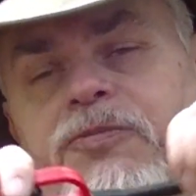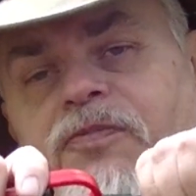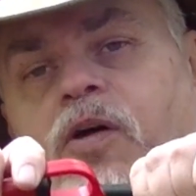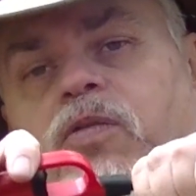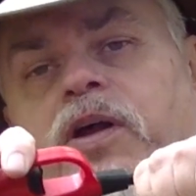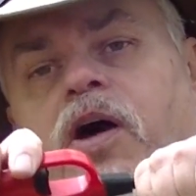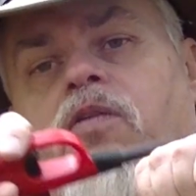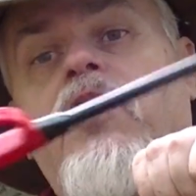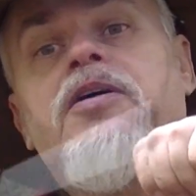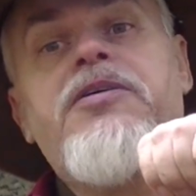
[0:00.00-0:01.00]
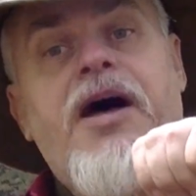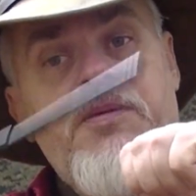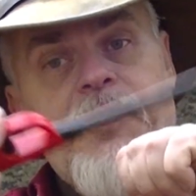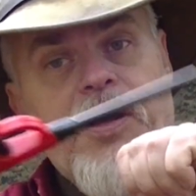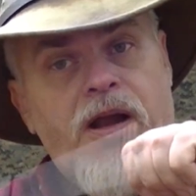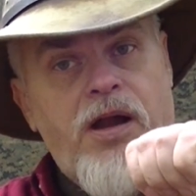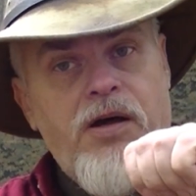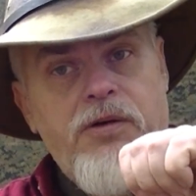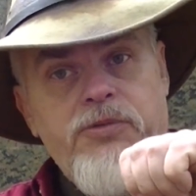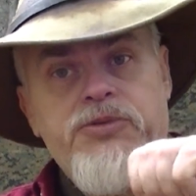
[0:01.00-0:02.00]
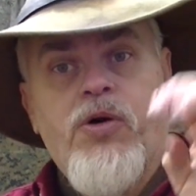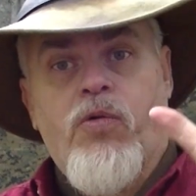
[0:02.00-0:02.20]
fold it over, tape it closed